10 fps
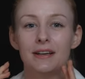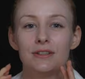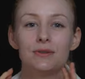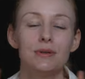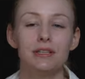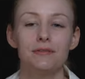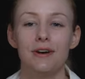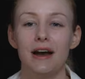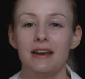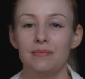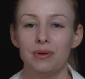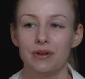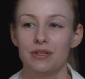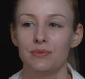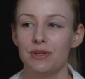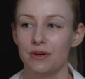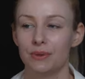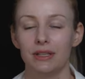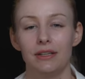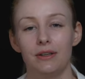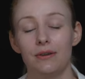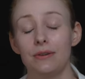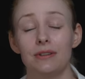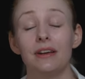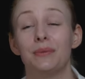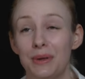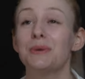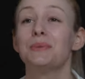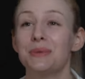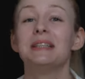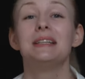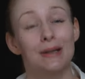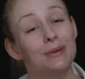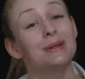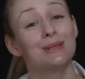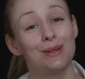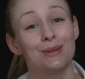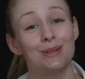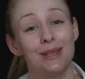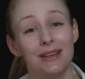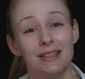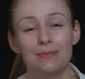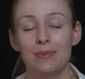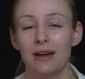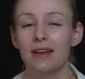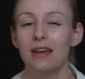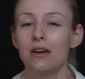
so it's fine in person we don't really we don't really notice those things but